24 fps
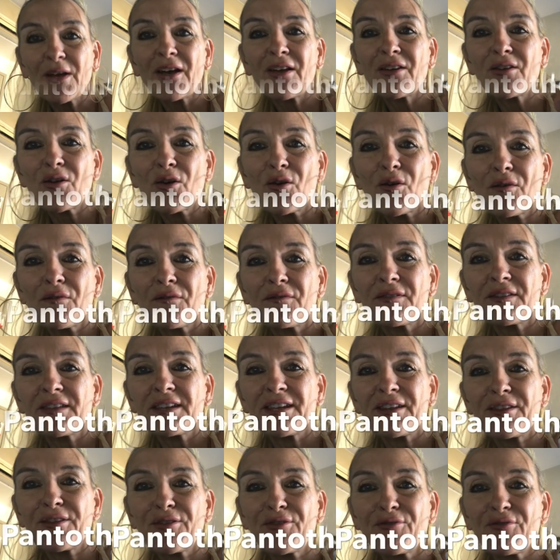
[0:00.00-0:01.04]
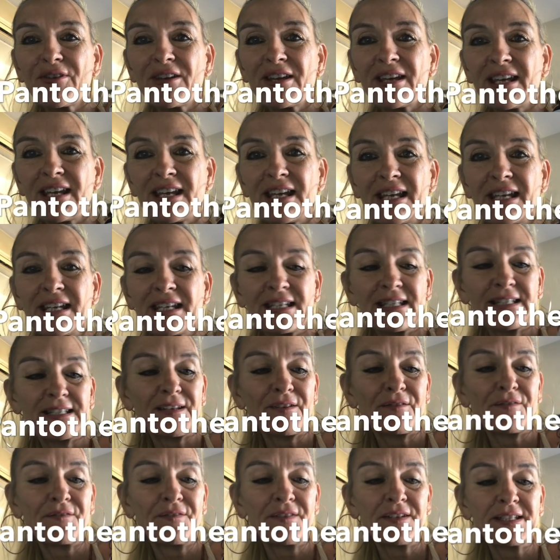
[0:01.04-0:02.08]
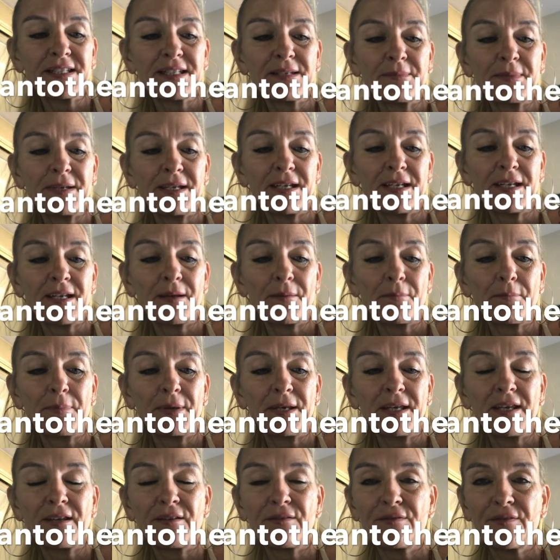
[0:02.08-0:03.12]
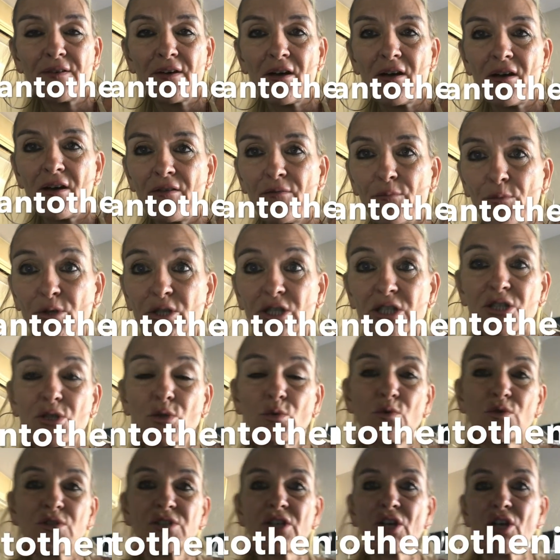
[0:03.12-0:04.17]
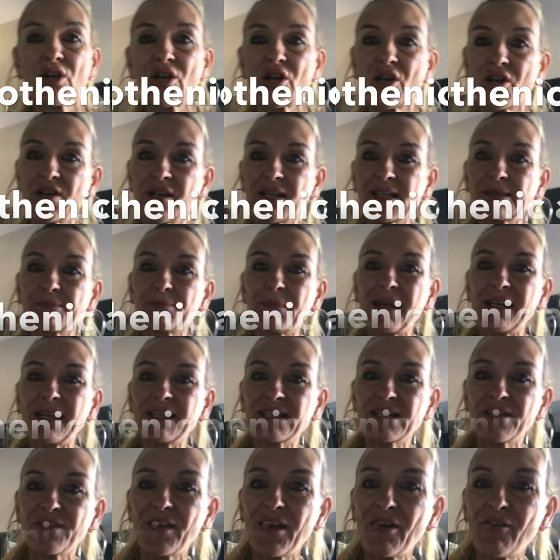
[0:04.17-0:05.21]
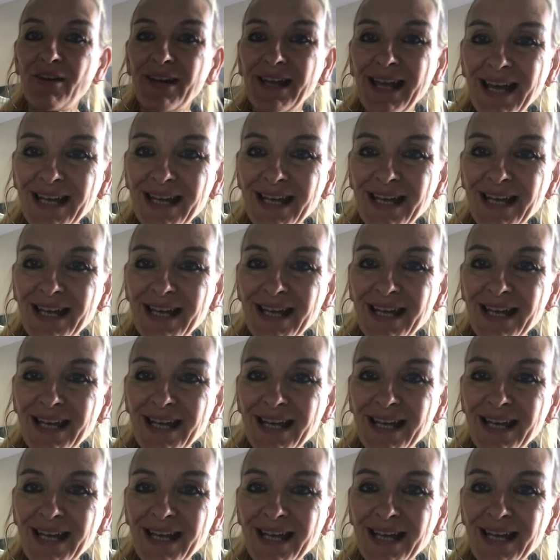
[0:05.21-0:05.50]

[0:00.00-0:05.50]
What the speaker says: one of the three is vitamin B5, which is also known as pantothenic